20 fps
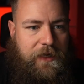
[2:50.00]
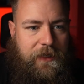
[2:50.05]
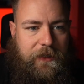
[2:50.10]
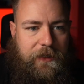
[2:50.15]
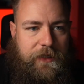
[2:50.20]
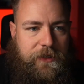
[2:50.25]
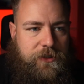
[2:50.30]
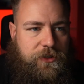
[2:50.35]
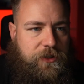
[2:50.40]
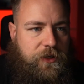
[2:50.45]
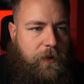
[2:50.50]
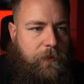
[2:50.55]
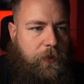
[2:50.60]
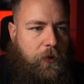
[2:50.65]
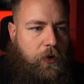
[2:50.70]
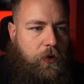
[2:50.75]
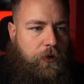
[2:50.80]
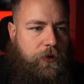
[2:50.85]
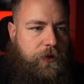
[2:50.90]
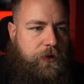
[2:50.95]
let's jump
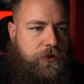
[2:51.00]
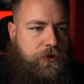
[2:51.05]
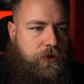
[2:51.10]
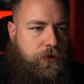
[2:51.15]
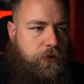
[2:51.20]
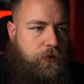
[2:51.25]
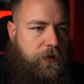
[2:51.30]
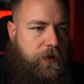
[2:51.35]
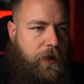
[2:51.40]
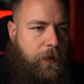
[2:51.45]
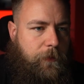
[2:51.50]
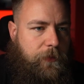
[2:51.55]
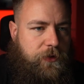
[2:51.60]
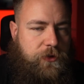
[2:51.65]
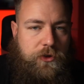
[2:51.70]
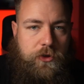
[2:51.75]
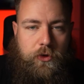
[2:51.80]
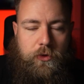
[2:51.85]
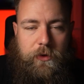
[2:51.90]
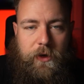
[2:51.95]
on to number
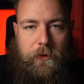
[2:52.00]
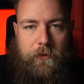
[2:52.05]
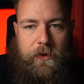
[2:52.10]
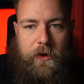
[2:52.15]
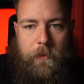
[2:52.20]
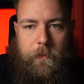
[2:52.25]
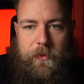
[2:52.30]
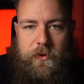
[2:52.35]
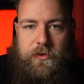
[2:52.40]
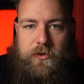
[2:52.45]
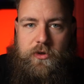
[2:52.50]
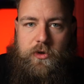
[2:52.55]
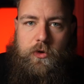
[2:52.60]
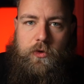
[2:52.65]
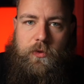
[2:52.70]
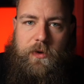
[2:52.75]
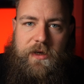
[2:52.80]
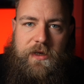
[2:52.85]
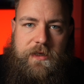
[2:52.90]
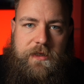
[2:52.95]
2. Now, number
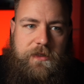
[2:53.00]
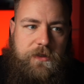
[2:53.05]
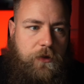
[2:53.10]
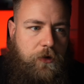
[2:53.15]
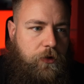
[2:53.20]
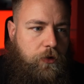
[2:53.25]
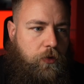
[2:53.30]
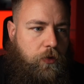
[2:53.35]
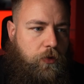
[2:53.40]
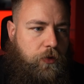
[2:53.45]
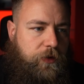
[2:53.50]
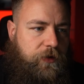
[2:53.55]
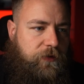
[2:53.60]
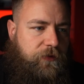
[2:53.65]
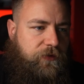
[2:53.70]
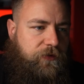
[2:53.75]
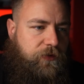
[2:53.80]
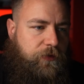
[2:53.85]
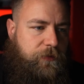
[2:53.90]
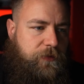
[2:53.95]
2 is Gordan
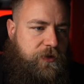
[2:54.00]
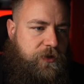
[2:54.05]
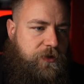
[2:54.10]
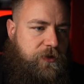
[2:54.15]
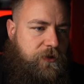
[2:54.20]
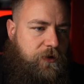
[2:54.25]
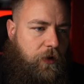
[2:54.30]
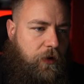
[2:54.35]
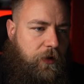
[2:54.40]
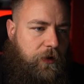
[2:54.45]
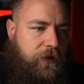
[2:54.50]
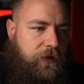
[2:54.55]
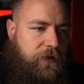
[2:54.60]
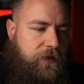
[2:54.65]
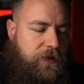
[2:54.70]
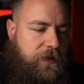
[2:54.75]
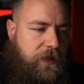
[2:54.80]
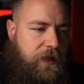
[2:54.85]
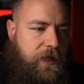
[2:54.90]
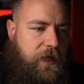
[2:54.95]
from
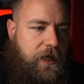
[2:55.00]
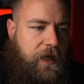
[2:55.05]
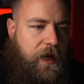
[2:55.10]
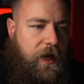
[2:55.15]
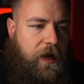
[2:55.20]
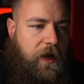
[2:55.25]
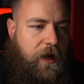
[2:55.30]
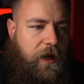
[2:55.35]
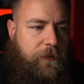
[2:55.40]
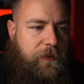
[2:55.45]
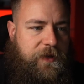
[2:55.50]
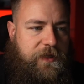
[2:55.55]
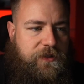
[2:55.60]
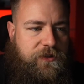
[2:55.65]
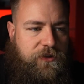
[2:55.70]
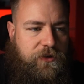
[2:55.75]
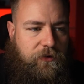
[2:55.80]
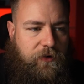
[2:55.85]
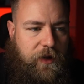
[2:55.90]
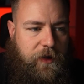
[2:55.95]
Scotland.
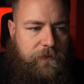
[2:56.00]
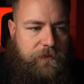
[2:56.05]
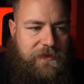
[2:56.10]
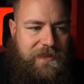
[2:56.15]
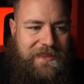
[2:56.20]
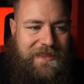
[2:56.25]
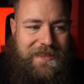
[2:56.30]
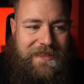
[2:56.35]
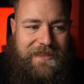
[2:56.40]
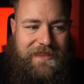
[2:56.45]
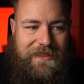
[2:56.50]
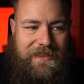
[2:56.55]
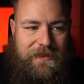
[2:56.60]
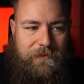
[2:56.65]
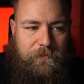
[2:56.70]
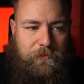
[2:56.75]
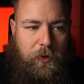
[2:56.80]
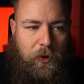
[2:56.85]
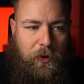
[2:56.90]
Instagram, TT